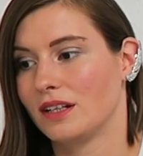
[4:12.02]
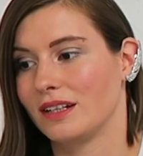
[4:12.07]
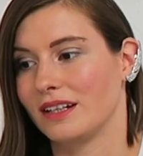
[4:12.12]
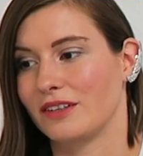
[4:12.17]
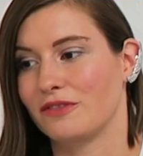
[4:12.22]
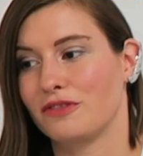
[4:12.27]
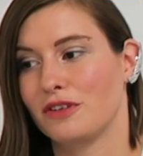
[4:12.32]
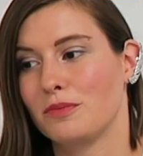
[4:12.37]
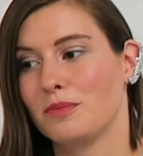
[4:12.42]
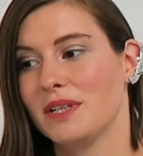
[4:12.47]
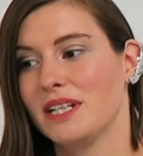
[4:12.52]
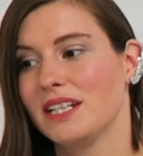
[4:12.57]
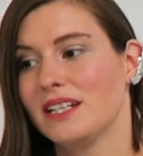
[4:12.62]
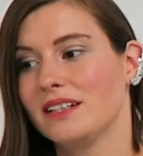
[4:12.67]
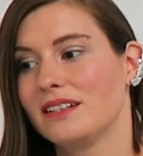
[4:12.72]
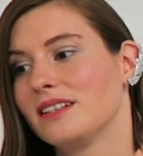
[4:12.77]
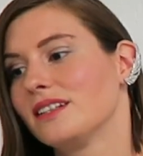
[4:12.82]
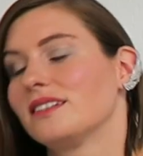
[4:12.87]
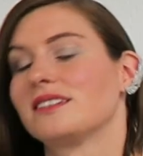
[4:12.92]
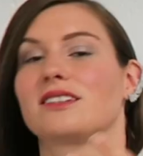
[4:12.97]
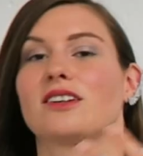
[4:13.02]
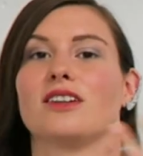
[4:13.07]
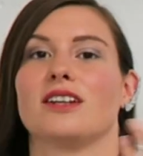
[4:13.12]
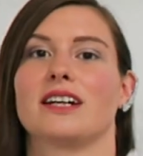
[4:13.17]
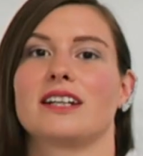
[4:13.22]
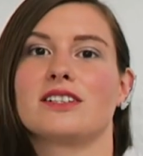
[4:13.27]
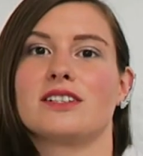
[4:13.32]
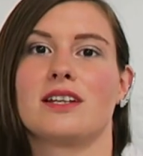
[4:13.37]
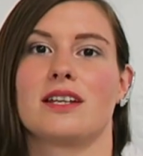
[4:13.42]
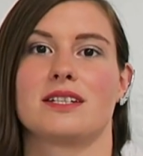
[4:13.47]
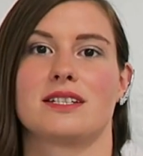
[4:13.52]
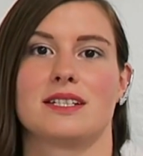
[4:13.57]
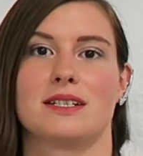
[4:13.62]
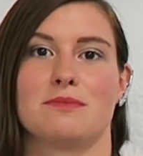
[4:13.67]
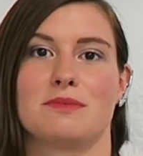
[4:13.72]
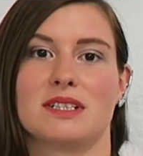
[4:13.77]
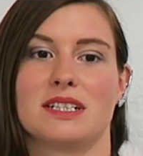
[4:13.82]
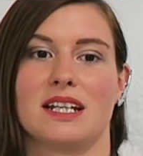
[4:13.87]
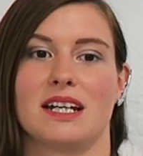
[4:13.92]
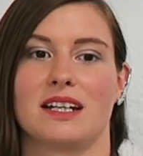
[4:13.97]
like for me this collection
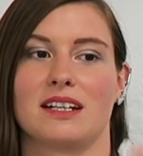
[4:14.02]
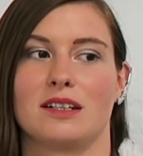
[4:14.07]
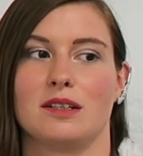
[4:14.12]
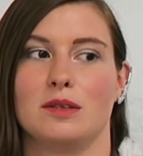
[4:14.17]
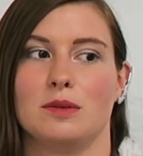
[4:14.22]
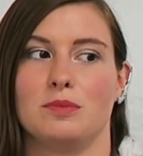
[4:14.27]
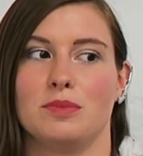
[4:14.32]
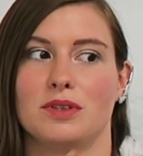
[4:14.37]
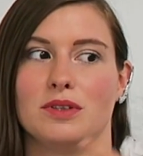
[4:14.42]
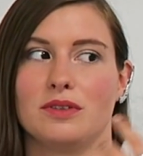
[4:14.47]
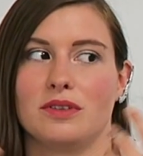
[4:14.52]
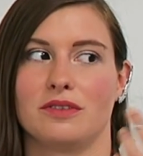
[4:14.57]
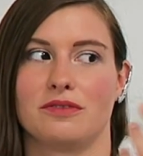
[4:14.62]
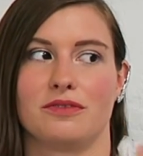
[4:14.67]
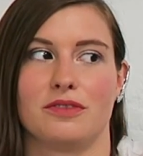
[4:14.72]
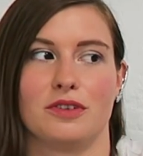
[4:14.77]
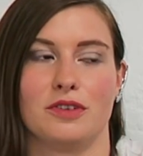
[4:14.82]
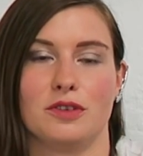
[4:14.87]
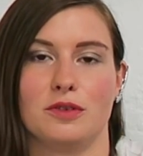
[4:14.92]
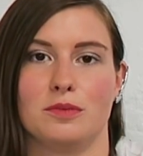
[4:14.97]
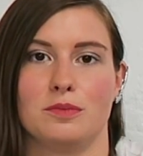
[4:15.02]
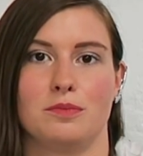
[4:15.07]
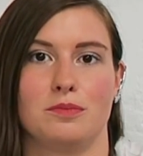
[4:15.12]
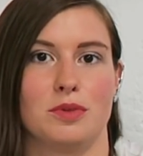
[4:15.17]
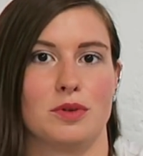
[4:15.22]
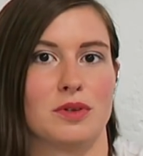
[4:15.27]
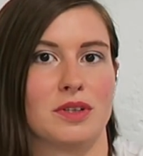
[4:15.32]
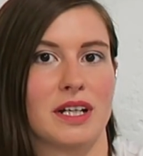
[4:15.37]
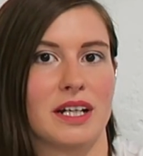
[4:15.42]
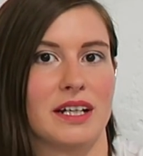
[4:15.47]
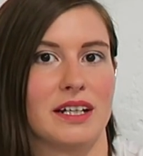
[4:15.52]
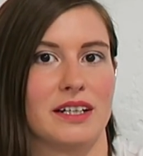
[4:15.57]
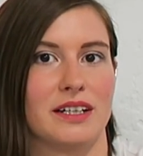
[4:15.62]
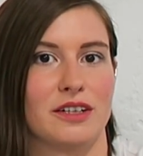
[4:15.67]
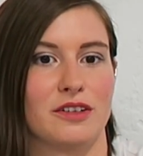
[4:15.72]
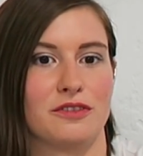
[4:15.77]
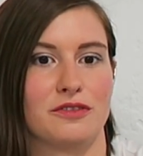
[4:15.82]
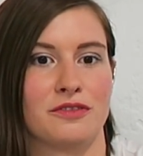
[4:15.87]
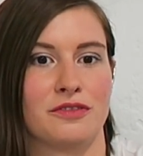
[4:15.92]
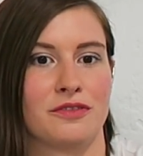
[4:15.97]
seems like a beautiful bouquet
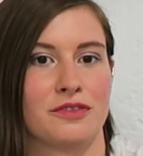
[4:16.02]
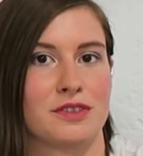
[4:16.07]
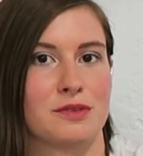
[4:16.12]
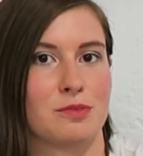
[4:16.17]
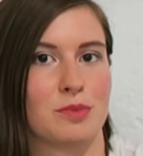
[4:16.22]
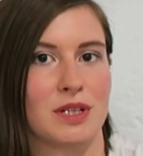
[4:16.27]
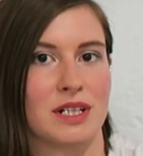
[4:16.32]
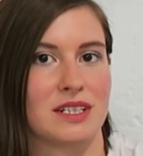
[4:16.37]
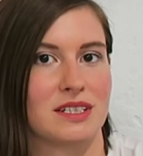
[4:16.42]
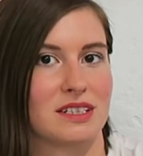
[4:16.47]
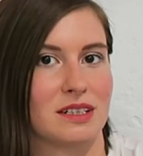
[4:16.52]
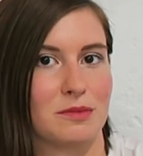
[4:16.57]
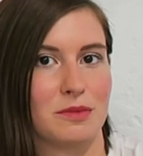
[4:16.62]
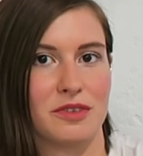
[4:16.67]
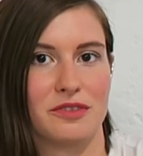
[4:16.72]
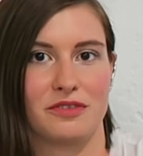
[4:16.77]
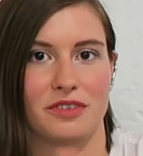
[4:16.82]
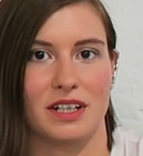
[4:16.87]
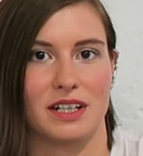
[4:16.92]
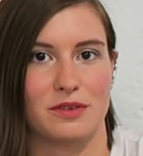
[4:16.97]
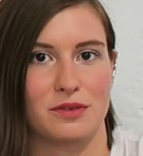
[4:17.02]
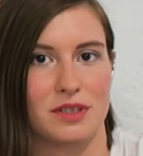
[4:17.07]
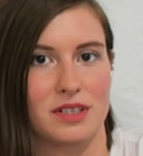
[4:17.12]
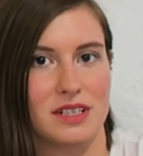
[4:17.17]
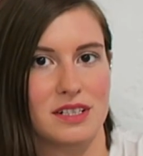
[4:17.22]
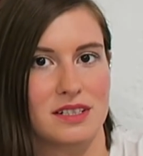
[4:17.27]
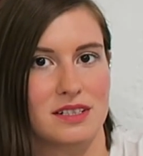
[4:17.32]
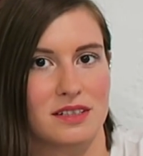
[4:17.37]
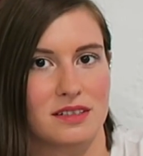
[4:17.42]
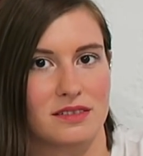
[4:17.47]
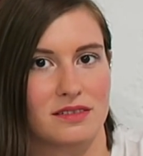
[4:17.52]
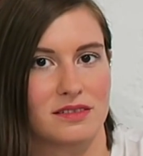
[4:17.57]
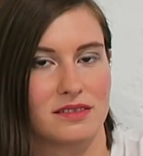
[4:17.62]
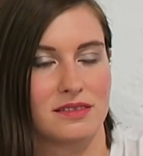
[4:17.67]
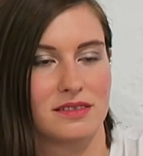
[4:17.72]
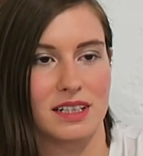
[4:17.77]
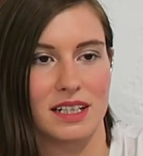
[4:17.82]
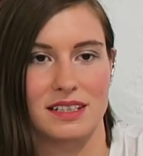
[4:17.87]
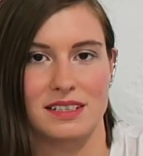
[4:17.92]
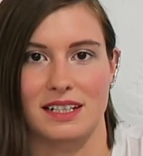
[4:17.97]
of spring summer flowers.
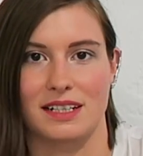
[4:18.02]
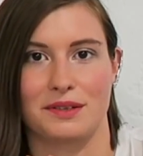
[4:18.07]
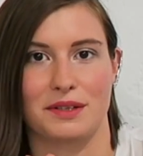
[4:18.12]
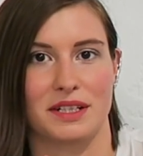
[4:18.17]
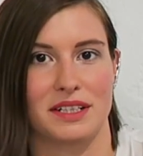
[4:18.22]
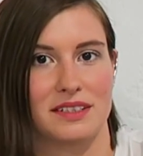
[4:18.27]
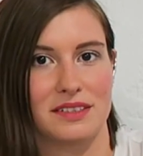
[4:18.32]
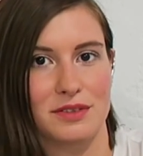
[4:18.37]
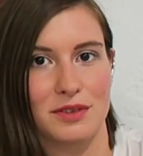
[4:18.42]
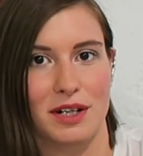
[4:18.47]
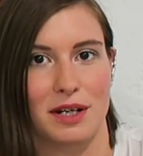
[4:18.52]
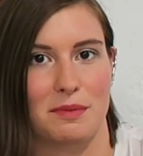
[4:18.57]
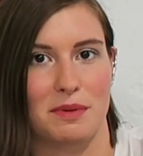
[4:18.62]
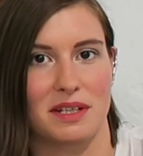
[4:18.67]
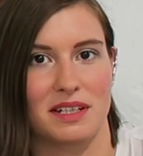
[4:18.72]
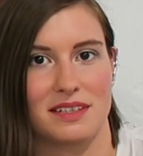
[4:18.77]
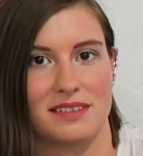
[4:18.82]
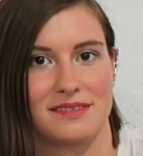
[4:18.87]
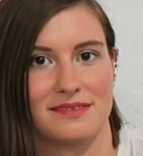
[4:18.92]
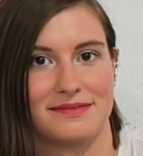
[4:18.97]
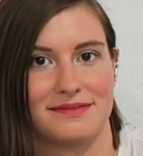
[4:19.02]
That's how I describe it.